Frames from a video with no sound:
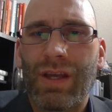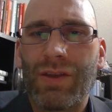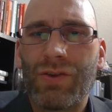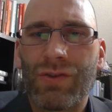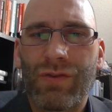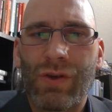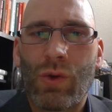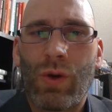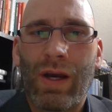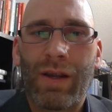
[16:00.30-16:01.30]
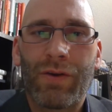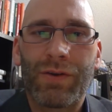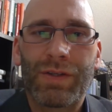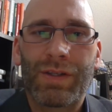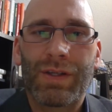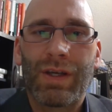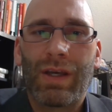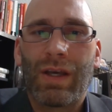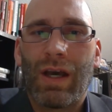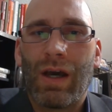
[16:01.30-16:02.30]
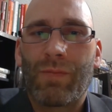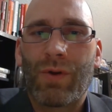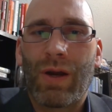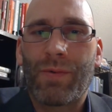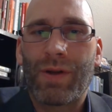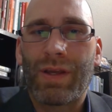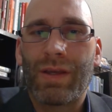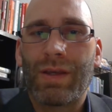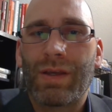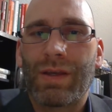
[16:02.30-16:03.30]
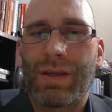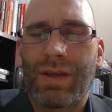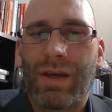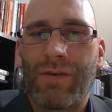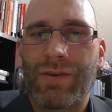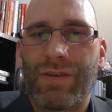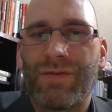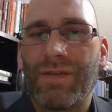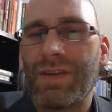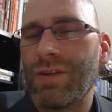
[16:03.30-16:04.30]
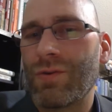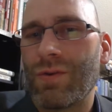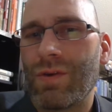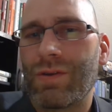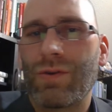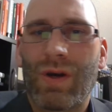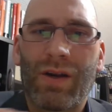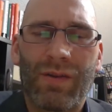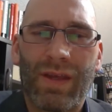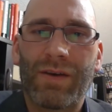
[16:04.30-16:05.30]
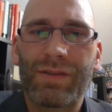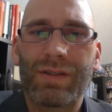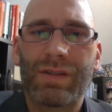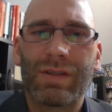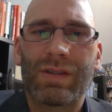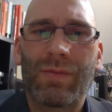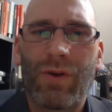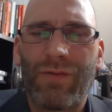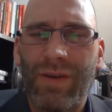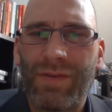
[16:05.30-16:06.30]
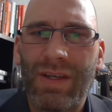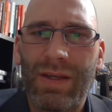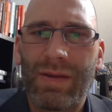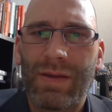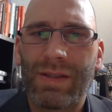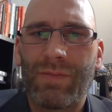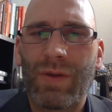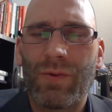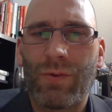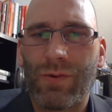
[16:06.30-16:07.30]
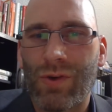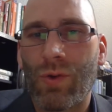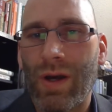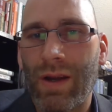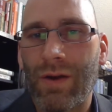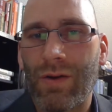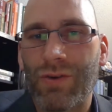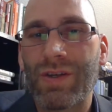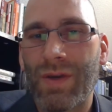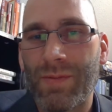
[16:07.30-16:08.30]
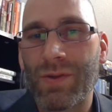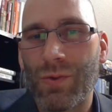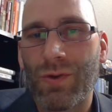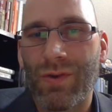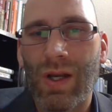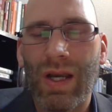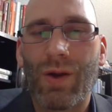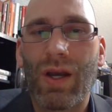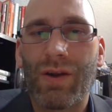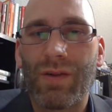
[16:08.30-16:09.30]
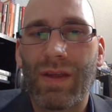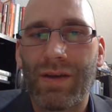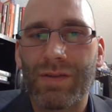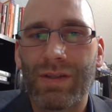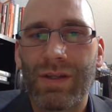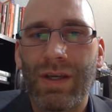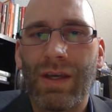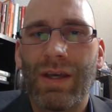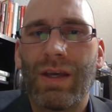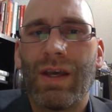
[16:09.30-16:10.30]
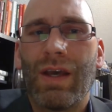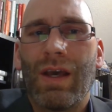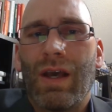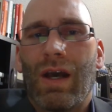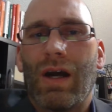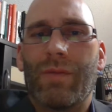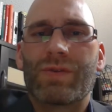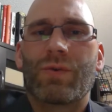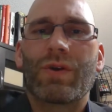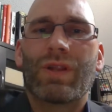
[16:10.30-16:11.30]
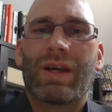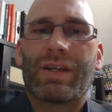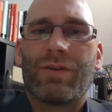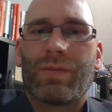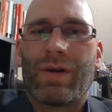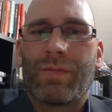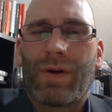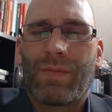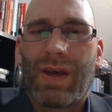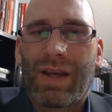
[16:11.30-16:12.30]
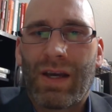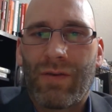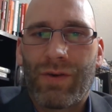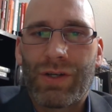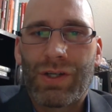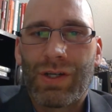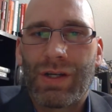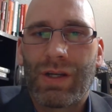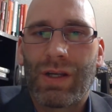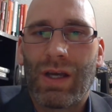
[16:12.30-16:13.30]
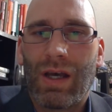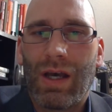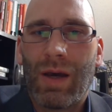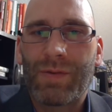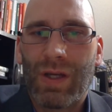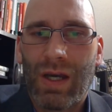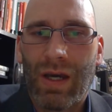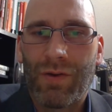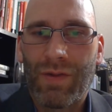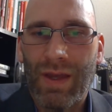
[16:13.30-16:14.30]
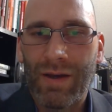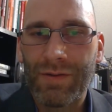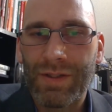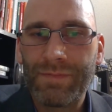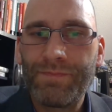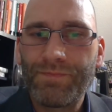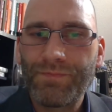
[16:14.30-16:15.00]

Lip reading: that usually requires property coverage of $50,000 to $100,000. Some are $50,000. Some people will require, or some companies will require $100,000. So we'd like you to bump up that coverage up to $100,000.